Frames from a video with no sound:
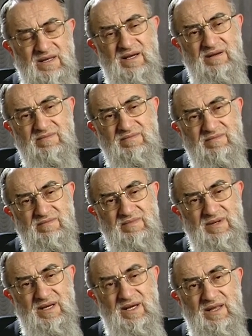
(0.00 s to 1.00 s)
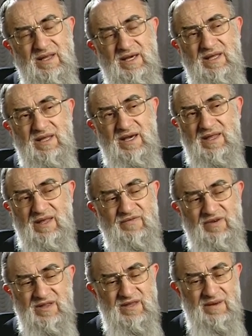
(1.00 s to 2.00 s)
Yeah, and and the,
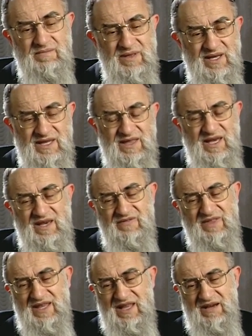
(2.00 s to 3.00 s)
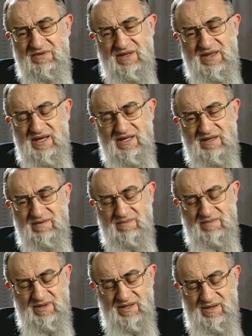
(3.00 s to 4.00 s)
in Dęblin they even allowed it. They
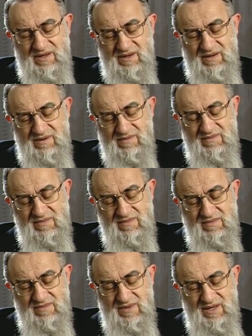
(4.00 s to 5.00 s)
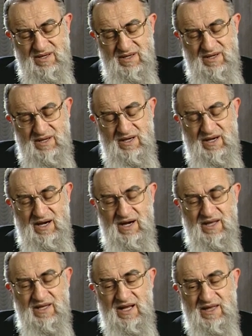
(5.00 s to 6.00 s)
didn't. Uh,
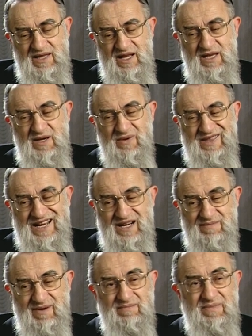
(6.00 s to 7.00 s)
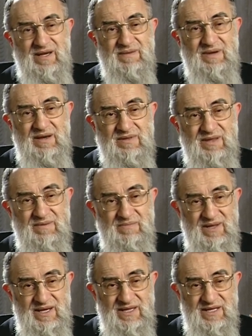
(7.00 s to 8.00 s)
I'll I'll tell you what I remember about
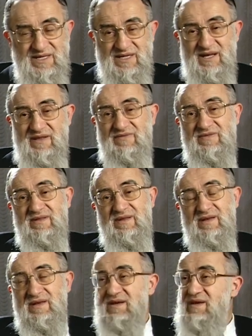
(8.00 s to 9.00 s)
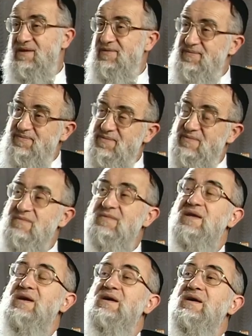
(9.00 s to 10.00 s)
Dęblin itself. Uh,
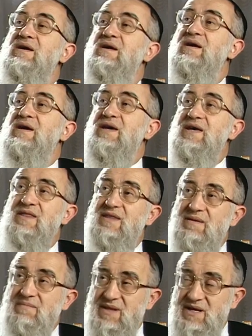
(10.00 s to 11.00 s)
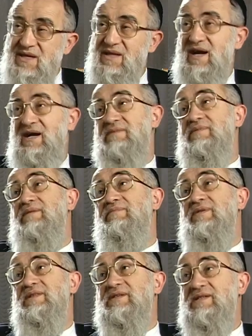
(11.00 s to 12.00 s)
in Dęblin, I
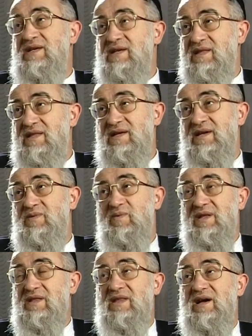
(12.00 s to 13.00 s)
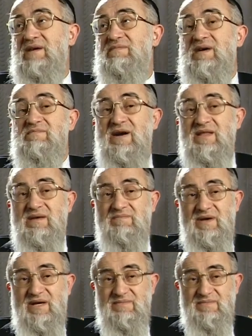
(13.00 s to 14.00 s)
remember distinctly at one time my mother
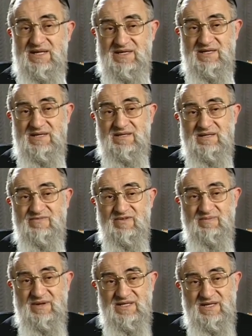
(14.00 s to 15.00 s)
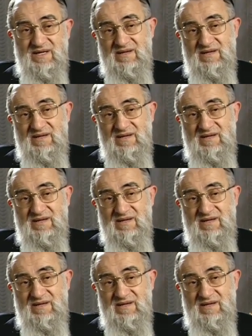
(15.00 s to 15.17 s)
baked matzahs for Pesach.